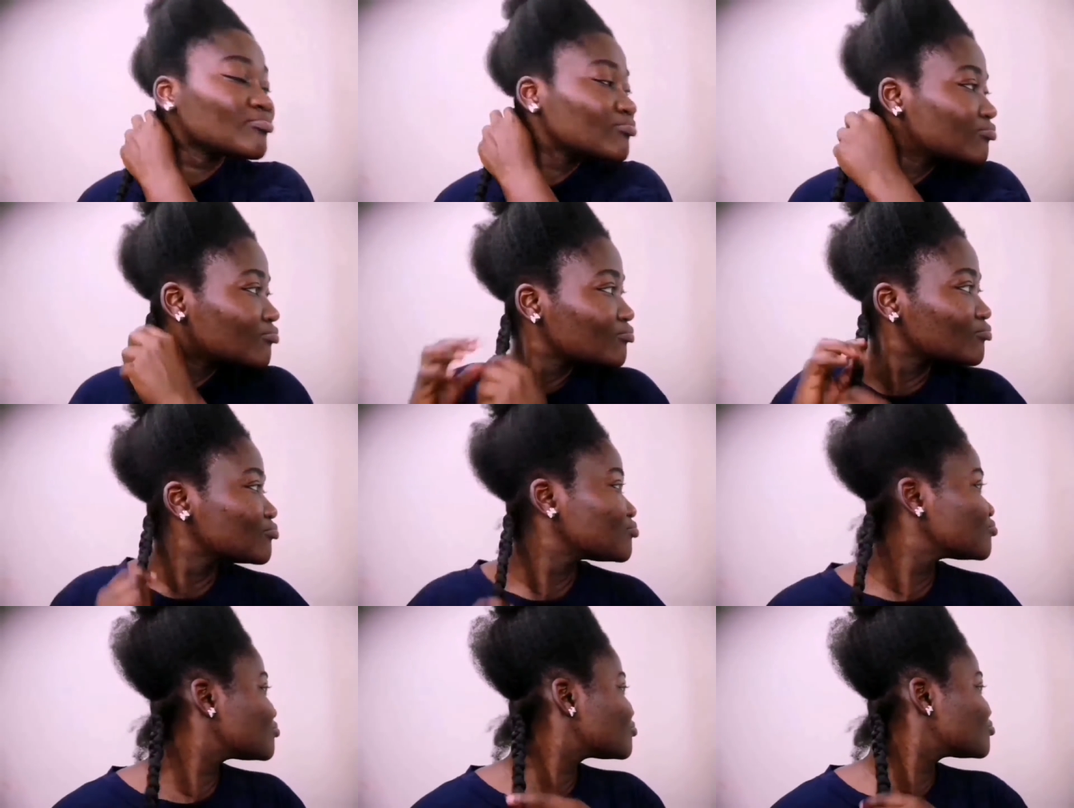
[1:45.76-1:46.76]
section
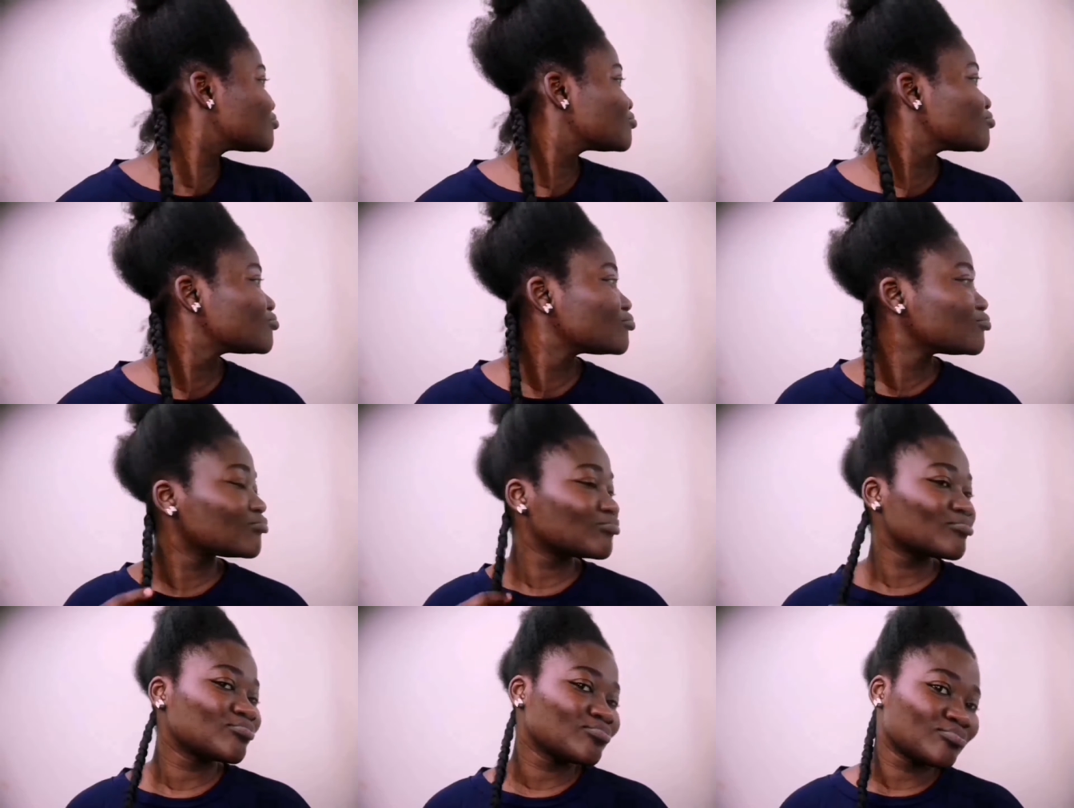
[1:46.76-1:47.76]
the
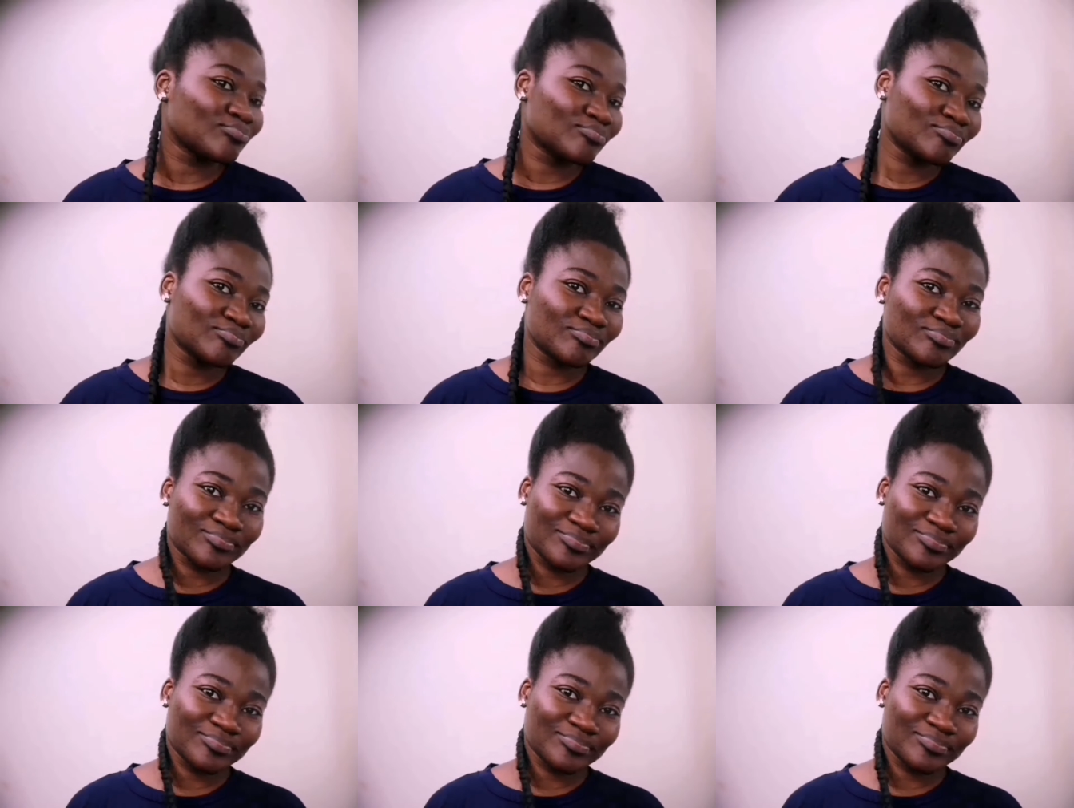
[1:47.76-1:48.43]
conical hair